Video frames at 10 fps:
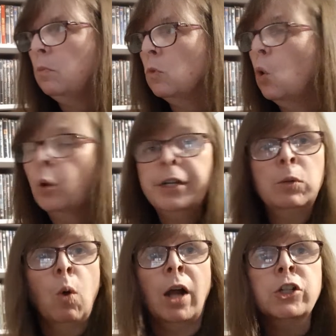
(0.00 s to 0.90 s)
or
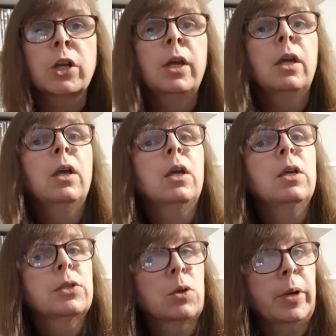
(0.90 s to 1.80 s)
did watch.
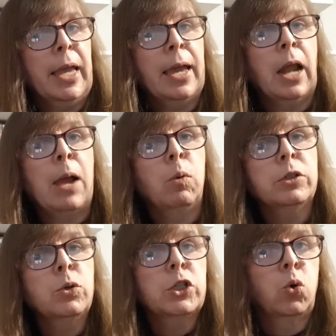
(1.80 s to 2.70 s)
So again, I will
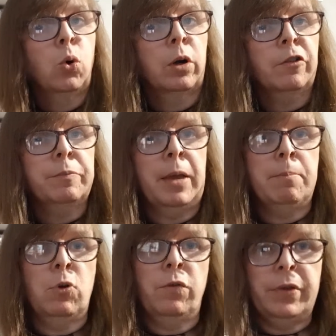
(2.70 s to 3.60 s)
do a tour of my
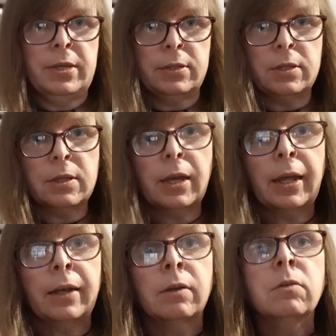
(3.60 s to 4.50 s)
movies
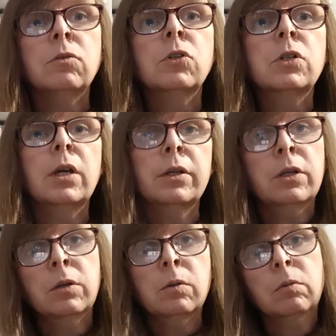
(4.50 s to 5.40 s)
and tell
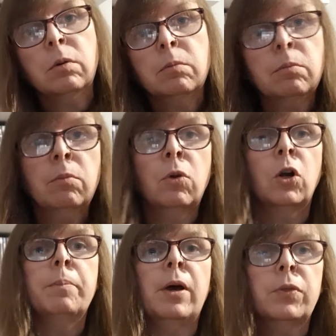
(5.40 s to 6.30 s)
you more
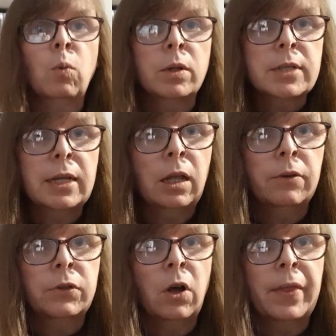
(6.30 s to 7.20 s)
about the ones I
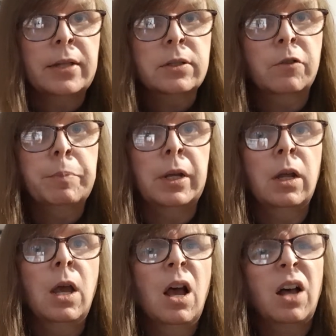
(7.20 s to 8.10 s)
love and all that stuff, but
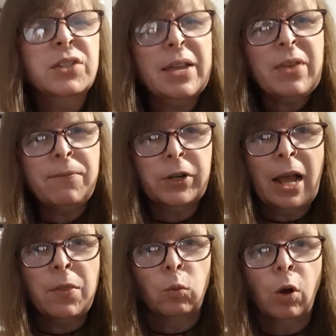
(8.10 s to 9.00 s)
I'll save that for
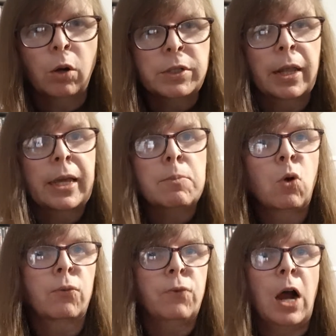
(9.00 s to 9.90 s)
down the road till I get
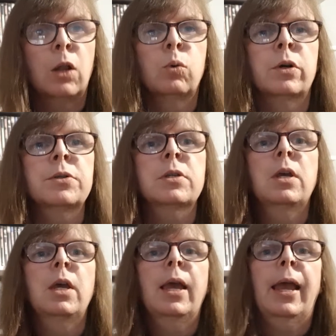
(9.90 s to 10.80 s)
more followers.
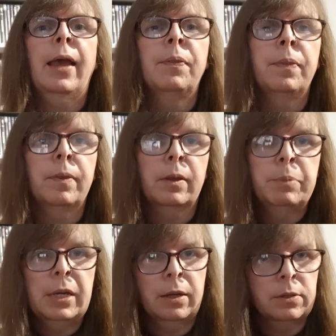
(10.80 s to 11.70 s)
And
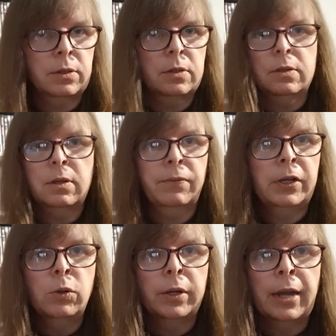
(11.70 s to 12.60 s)
because if I
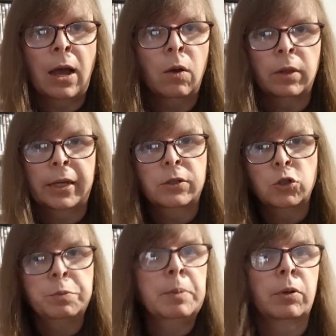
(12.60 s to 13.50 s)
do it now, like 2
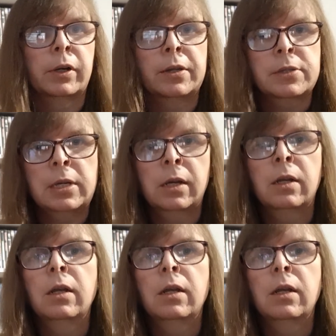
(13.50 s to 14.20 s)
people are going to see it,